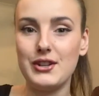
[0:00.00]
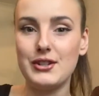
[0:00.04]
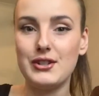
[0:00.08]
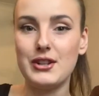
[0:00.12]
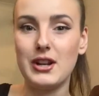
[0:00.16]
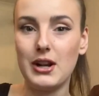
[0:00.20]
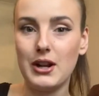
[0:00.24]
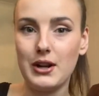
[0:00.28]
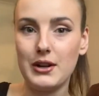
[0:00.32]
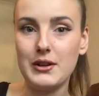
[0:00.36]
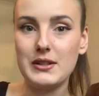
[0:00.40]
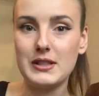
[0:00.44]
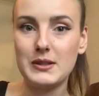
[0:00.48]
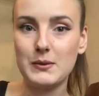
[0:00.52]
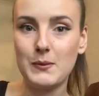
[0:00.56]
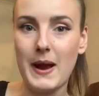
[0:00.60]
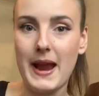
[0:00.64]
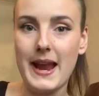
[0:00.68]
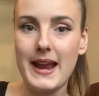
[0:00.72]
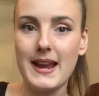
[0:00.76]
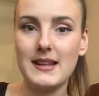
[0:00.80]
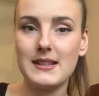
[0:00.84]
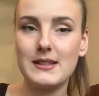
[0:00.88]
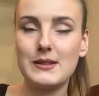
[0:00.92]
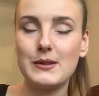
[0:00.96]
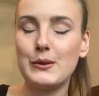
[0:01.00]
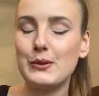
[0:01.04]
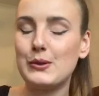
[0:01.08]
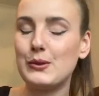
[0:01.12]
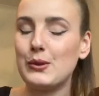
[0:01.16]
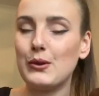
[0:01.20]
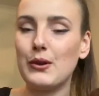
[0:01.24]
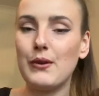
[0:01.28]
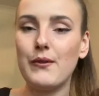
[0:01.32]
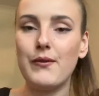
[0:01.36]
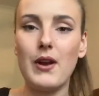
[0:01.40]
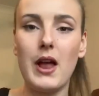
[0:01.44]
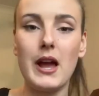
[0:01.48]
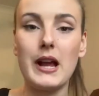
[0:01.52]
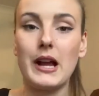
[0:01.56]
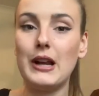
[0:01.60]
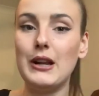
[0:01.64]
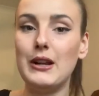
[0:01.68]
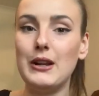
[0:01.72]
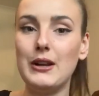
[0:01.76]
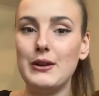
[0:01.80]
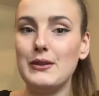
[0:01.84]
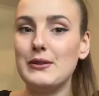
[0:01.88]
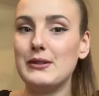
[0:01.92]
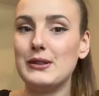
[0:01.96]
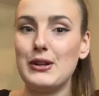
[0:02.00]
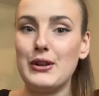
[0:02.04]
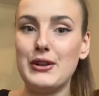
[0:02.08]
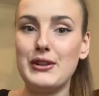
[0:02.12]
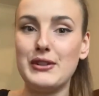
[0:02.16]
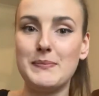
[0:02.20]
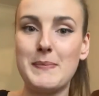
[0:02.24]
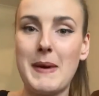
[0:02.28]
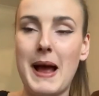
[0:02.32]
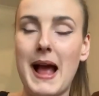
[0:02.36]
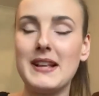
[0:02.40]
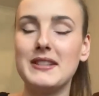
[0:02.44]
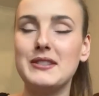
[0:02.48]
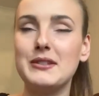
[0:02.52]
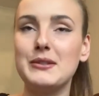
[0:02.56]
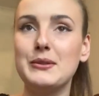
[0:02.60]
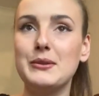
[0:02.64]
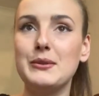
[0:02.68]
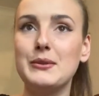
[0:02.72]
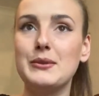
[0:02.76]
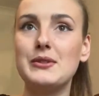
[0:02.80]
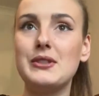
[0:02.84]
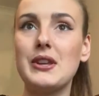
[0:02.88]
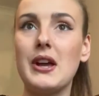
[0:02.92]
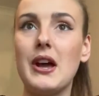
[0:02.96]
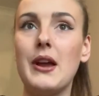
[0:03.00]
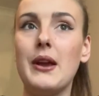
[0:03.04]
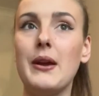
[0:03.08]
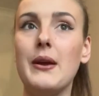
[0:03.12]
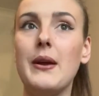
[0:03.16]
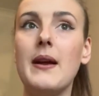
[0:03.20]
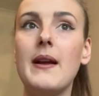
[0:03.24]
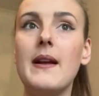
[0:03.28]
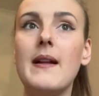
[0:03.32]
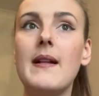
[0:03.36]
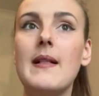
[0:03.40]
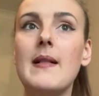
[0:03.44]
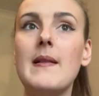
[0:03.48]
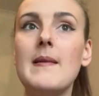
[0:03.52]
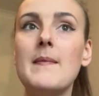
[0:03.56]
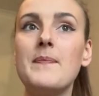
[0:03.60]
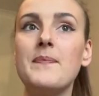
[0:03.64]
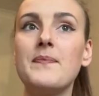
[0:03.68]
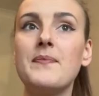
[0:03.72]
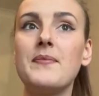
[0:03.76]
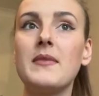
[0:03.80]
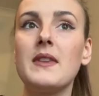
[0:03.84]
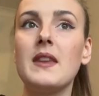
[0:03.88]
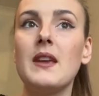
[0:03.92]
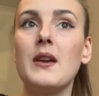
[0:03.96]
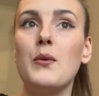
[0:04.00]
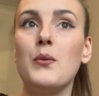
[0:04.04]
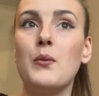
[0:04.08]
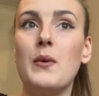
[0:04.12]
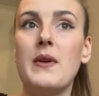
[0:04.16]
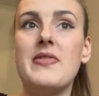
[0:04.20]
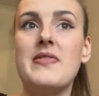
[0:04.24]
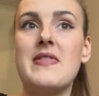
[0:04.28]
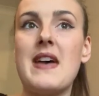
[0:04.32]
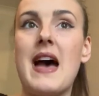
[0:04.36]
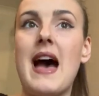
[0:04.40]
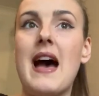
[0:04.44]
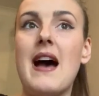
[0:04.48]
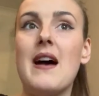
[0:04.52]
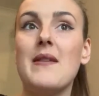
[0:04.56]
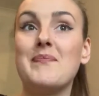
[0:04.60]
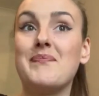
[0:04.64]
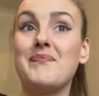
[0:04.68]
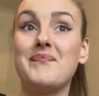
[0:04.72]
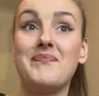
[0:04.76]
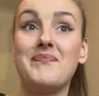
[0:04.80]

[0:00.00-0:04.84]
you to lose weight so it's sort of like a lose-lose battle so with that